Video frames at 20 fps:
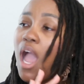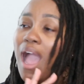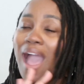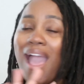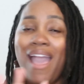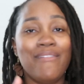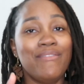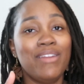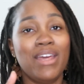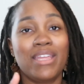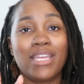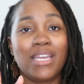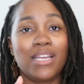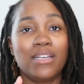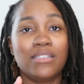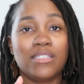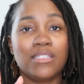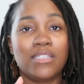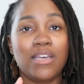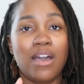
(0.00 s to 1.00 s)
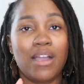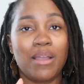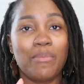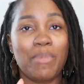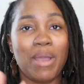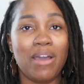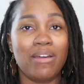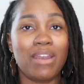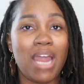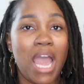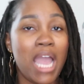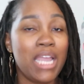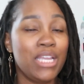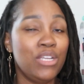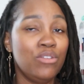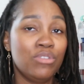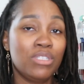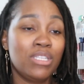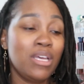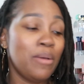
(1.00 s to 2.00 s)
I have nothing else to talk about. I
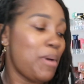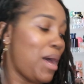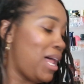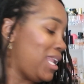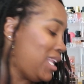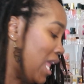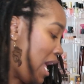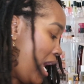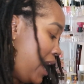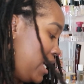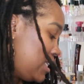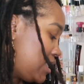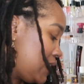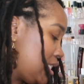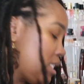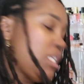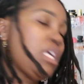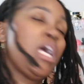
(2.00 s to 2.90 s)
used up a lot.